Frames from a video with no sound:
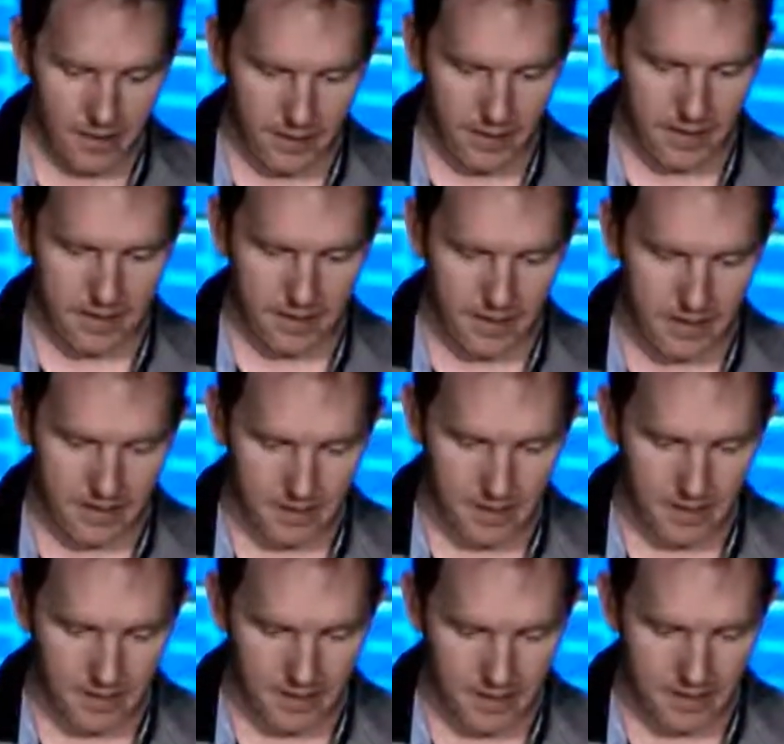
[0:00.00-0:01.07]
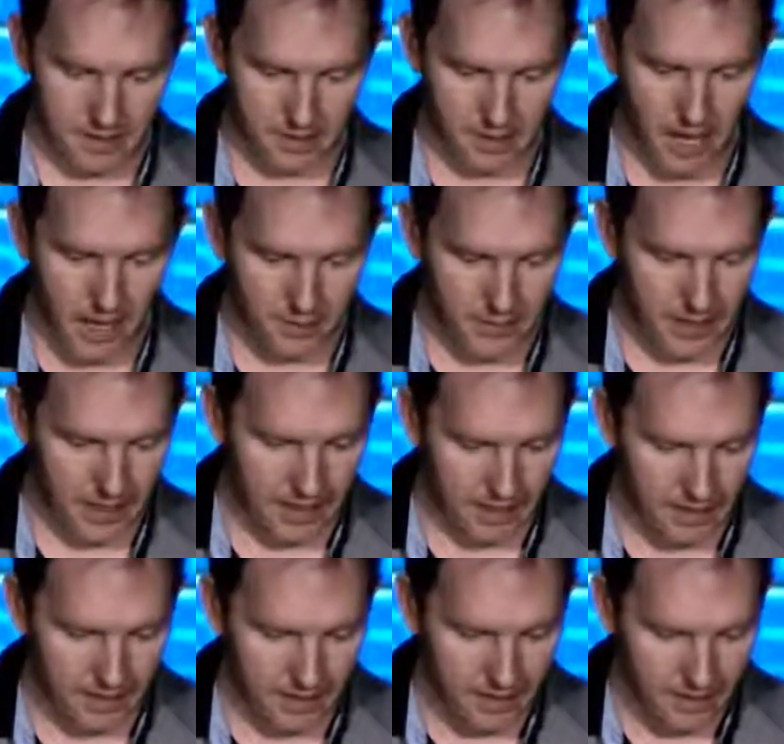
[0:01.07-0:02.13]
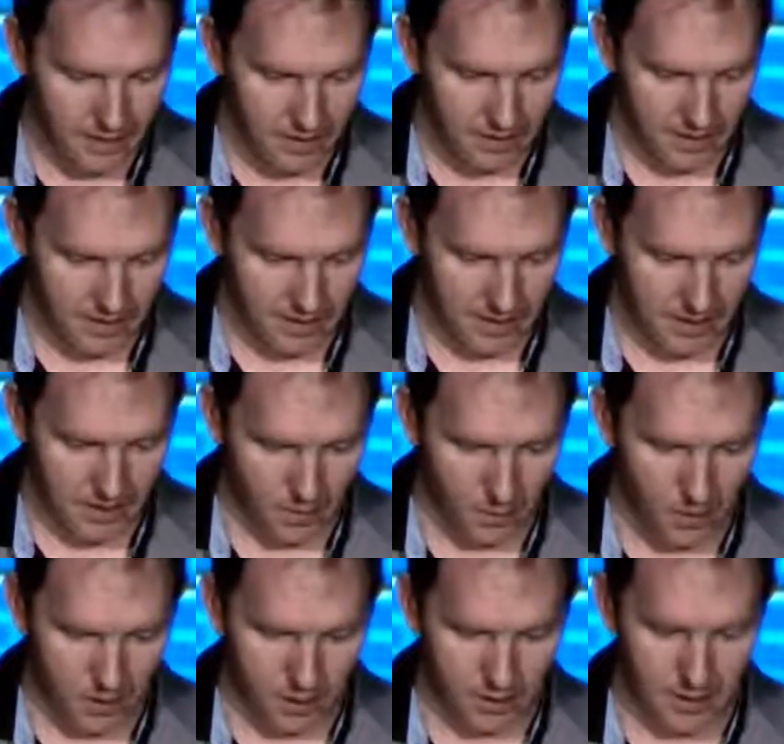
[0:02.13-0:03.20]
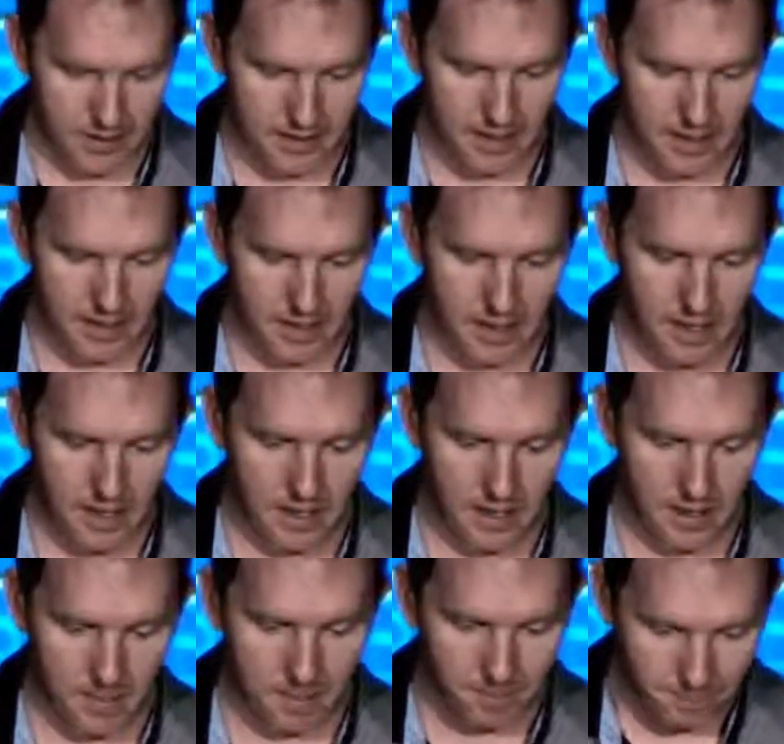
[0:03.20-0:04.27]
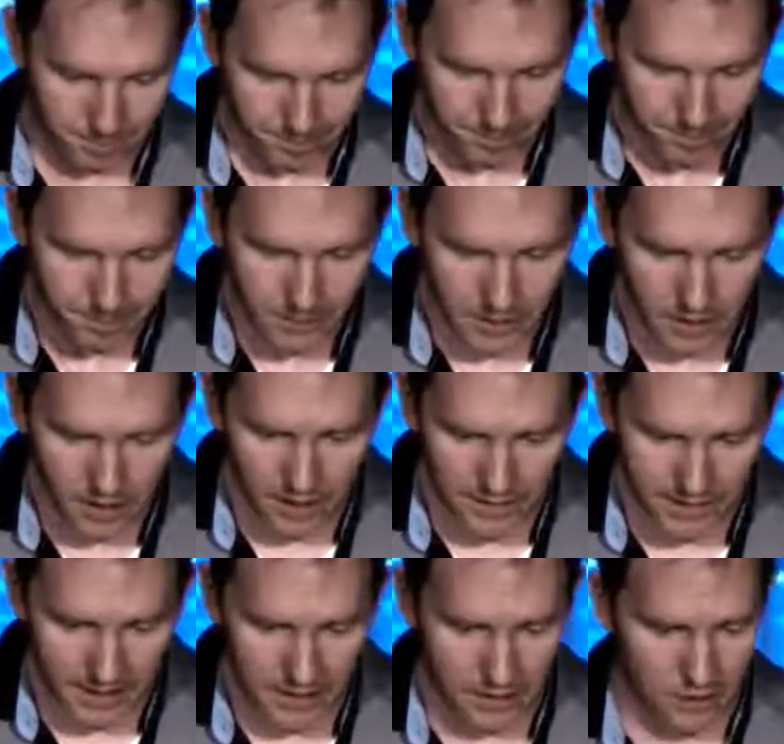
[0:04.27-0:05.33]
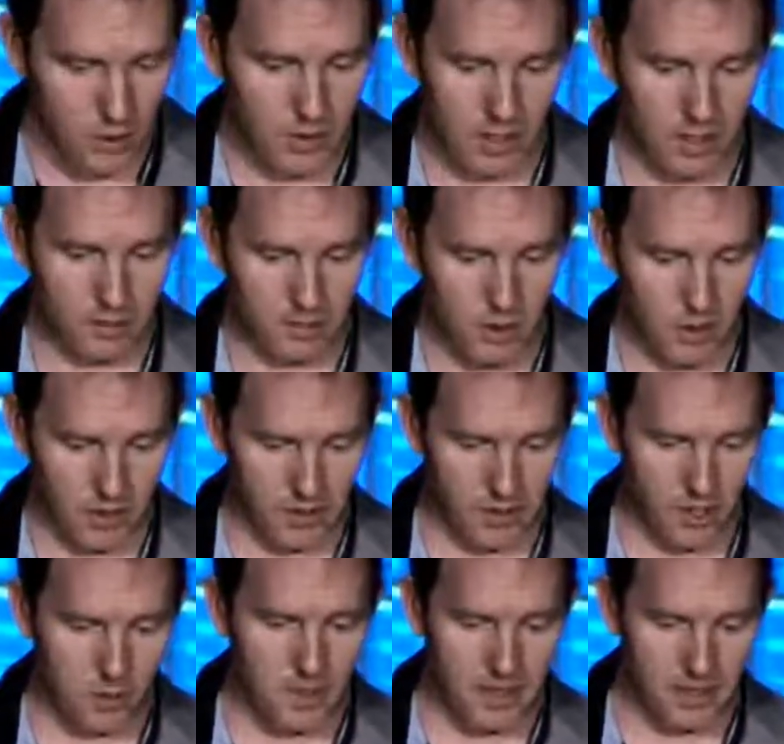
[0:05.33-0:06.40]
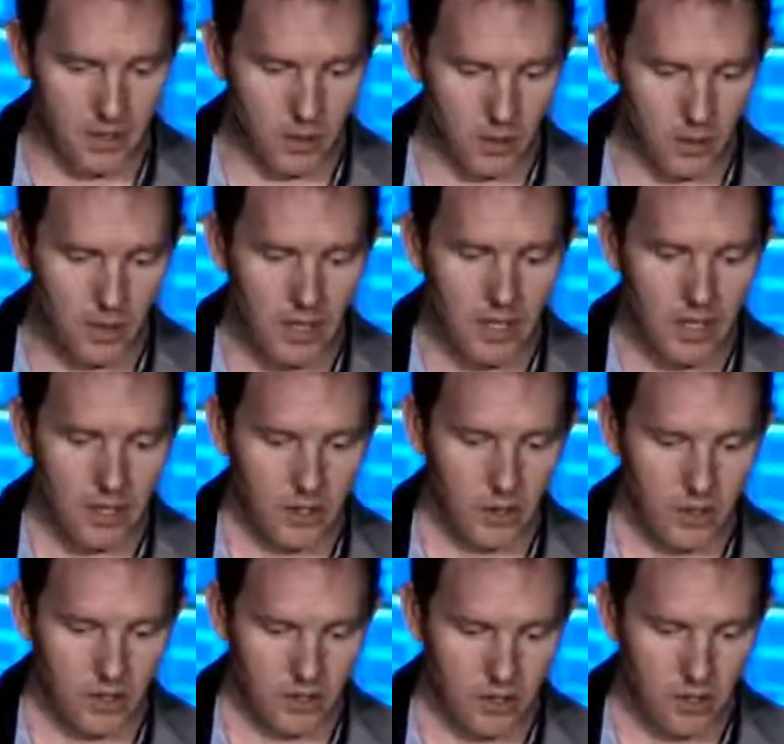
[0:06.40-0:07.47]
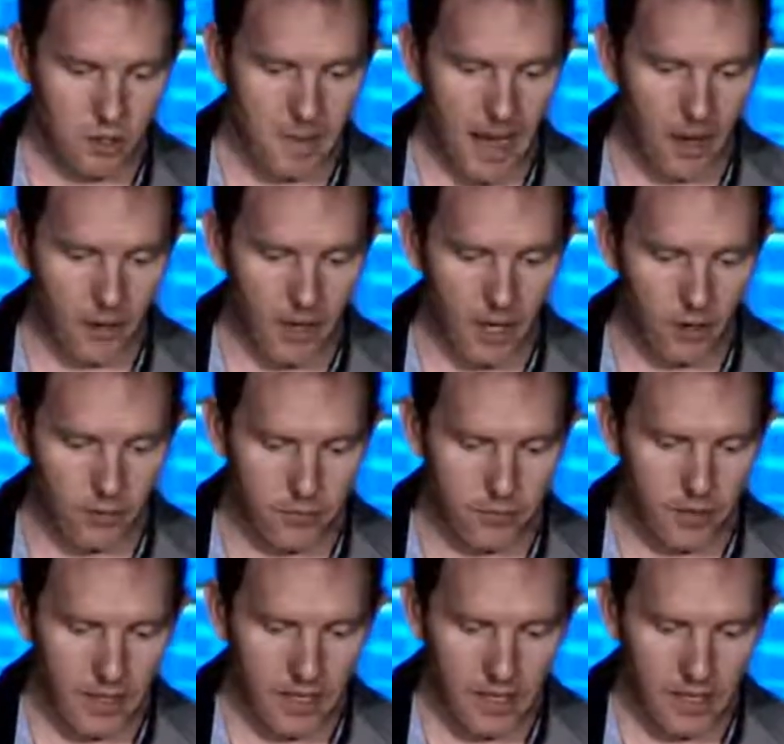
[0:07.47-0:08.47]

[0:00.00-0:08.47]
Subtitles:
This is live data. You can see that we're collecting data that you can zoom into, you can zoom out of.